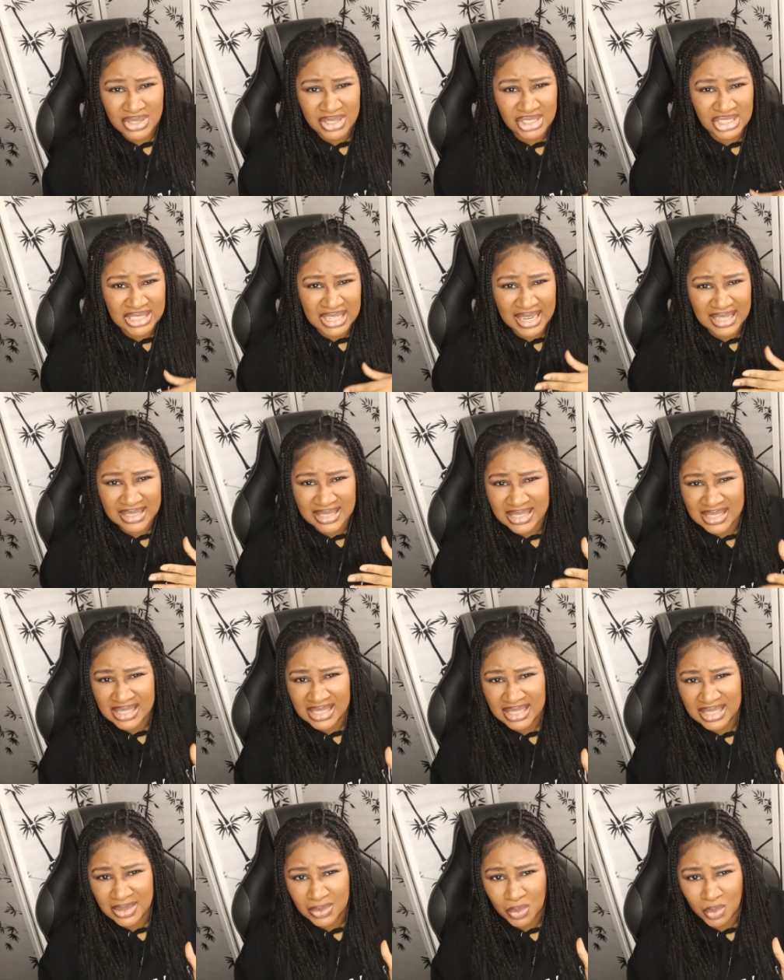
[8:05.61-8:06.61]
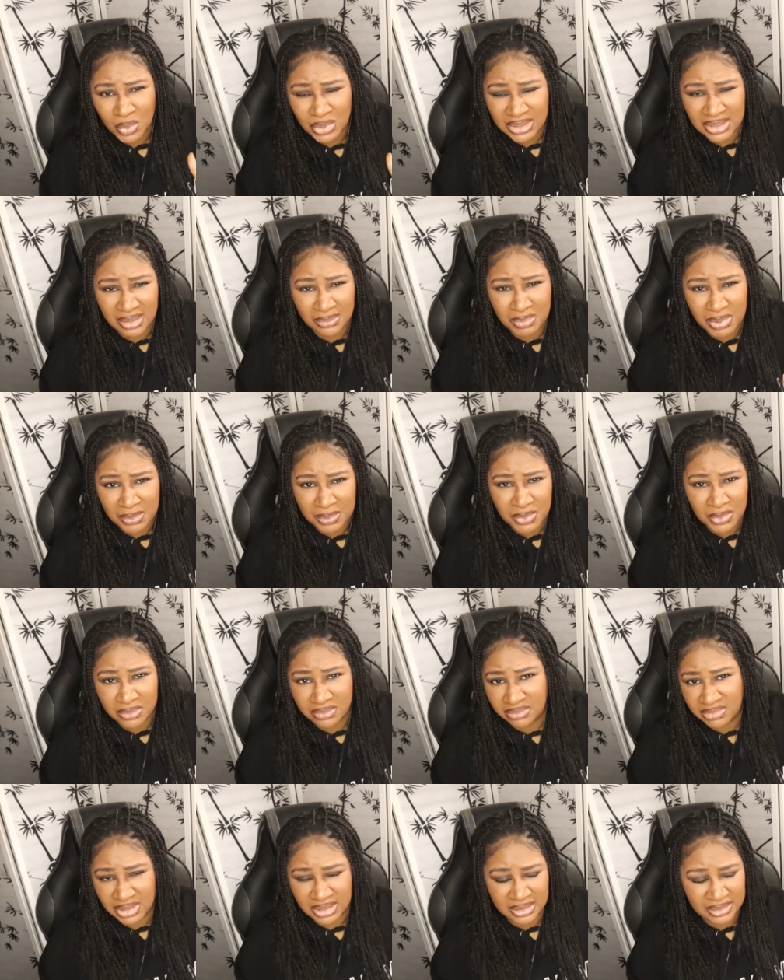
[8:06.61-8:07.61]
to check to see what the people,
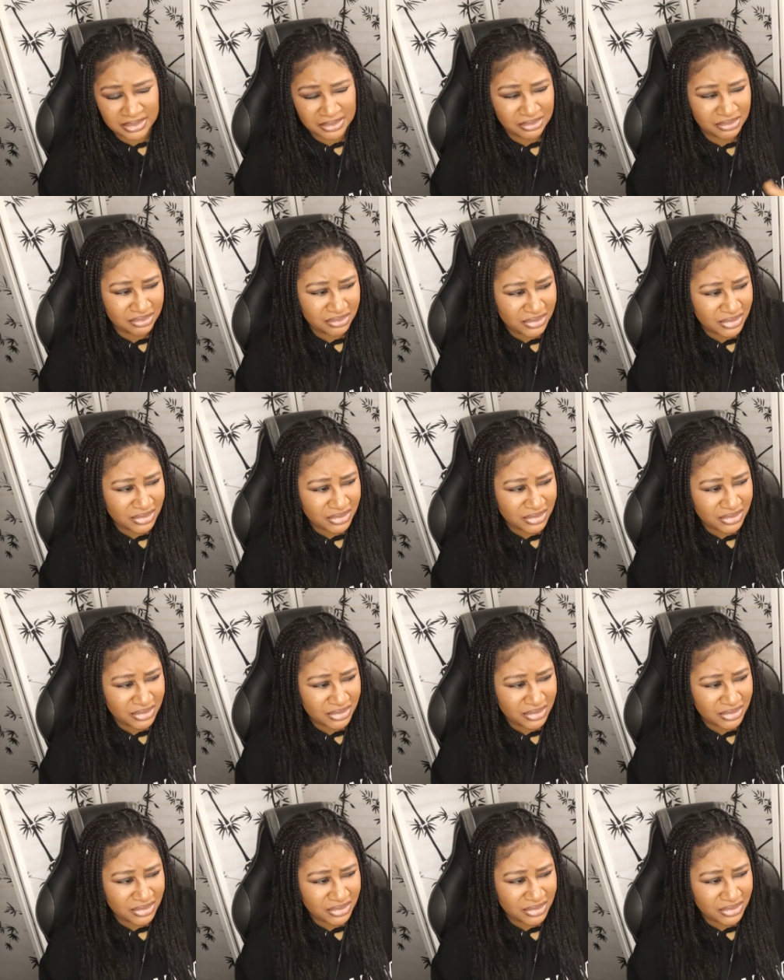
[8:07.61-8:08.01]
you know,